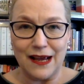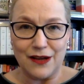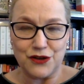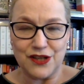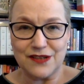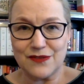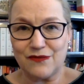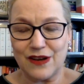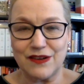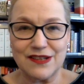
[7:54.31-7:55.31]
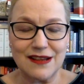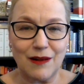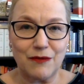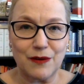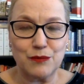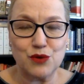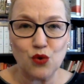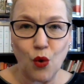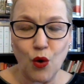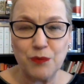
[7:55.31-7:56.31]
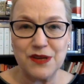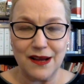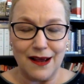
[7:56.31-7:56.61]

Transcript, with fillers: She's very self absorbed.